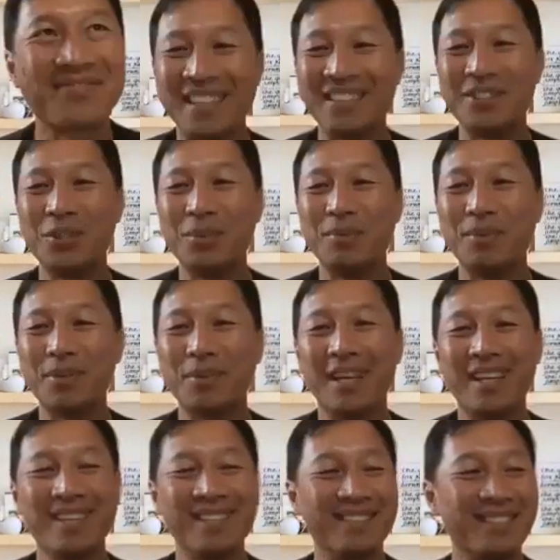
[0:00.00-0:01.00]
super
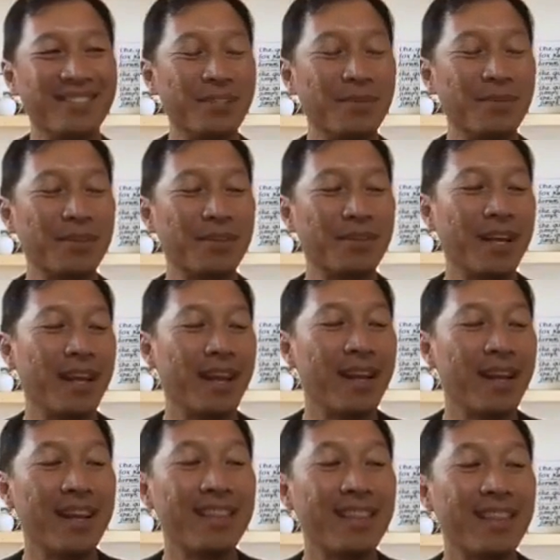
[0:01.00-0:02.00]
great, super great. And
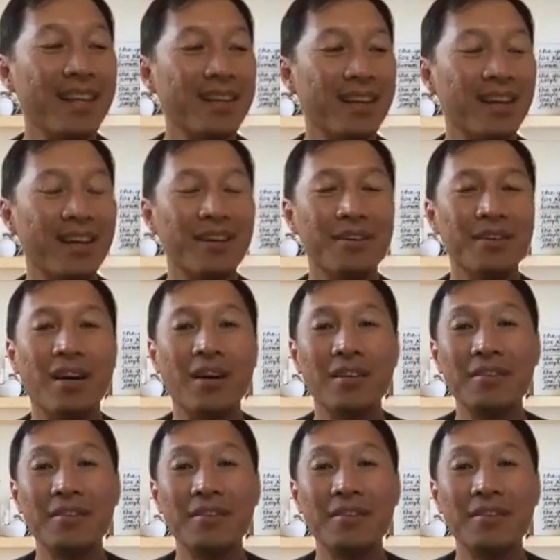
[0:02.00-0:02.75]
I think all